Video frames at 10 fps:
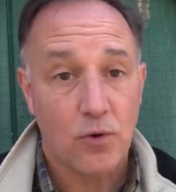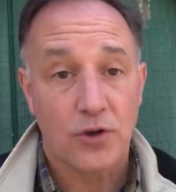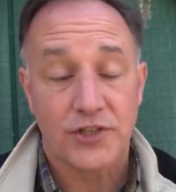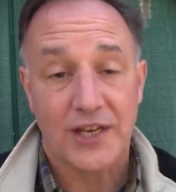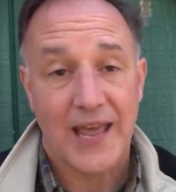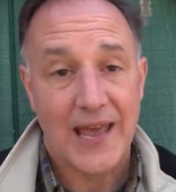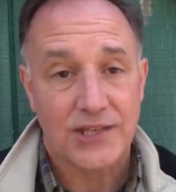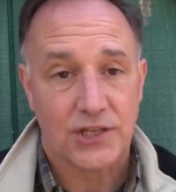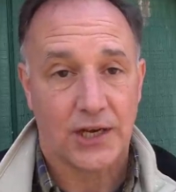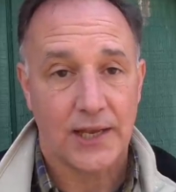worse, an
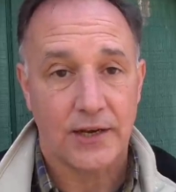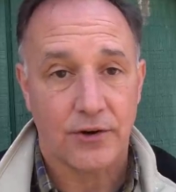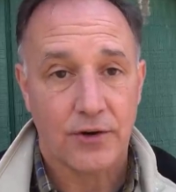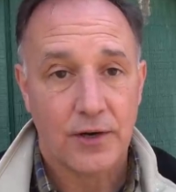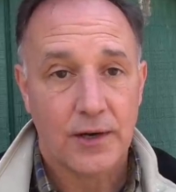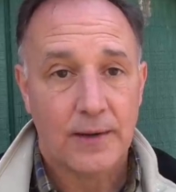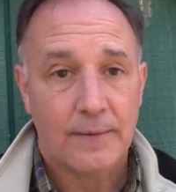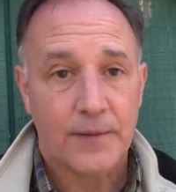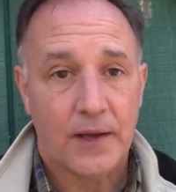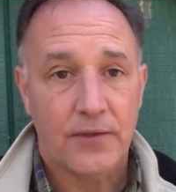escalator.
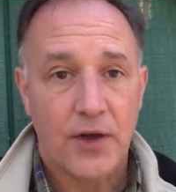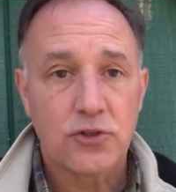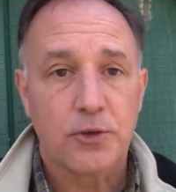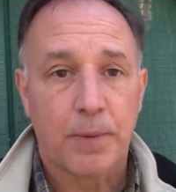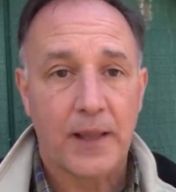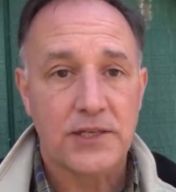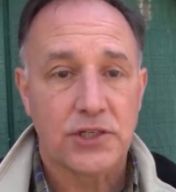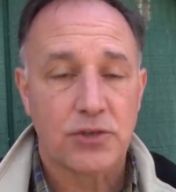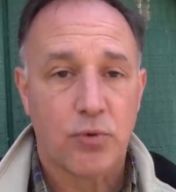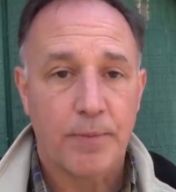Those are
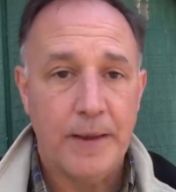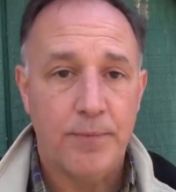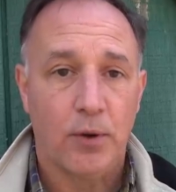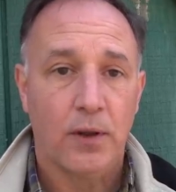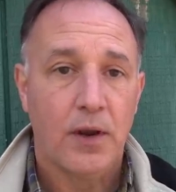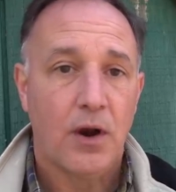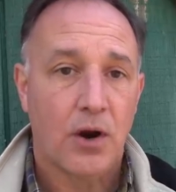places where people